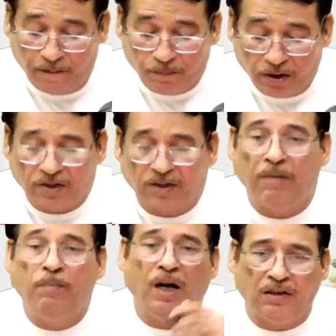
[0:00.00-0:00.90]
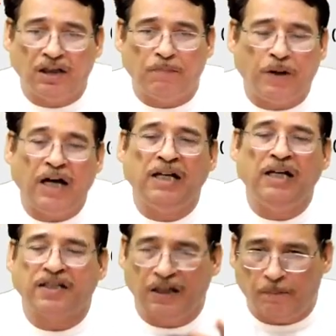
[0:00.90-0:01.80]
some other party,
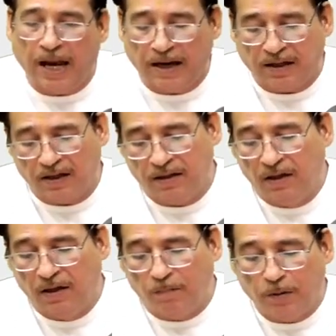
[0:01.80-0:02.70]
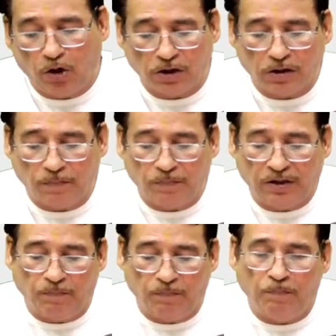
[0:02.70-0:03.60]
say bank, because
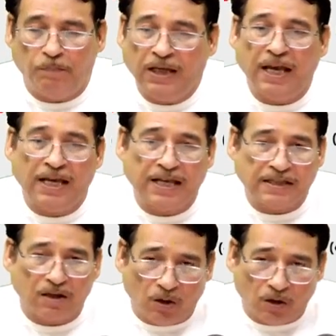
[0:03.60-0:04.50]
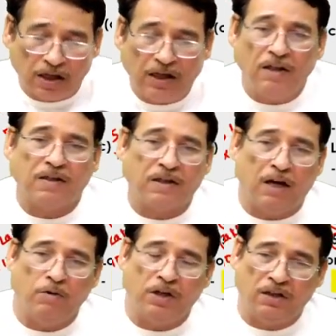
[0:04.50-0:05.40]
B has already
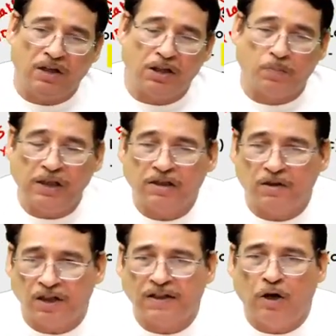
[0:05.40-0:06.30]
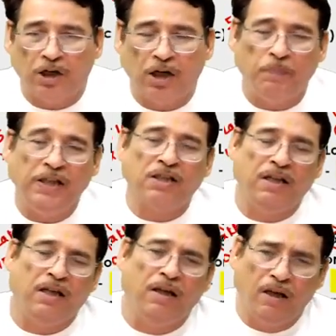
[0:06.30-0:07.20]
discounted these bills. Discounted means
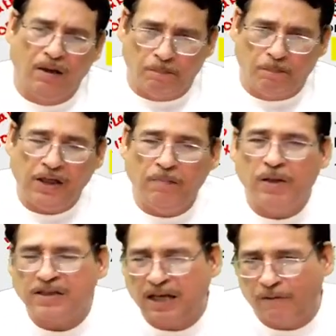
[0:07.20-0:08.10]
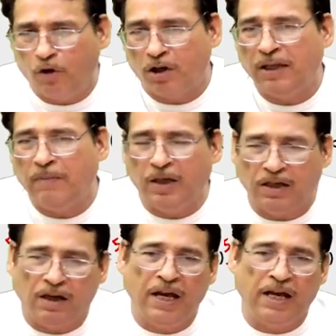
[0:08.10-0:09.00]
B must have got them
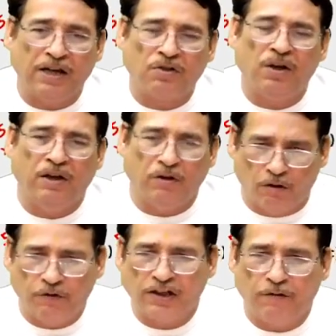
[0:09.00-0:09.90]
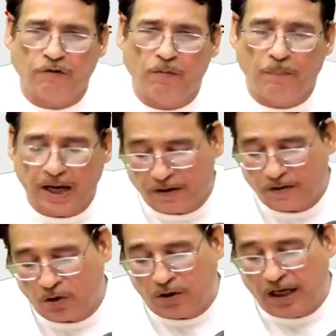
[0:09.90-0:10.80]
in cash and obviously from bank.
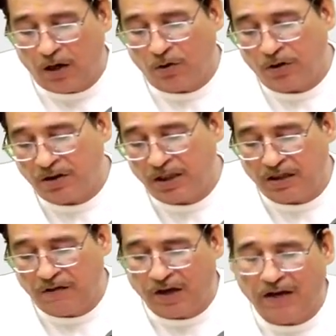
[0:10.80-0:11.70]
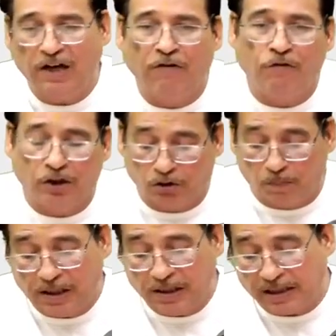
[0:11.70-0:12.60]
So now 65 lakh worth of
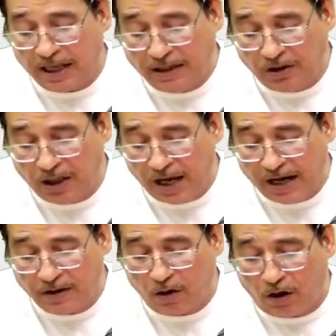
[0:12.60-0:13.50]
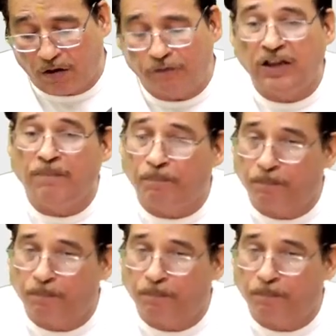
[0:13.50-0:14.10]
bills are in the hands of the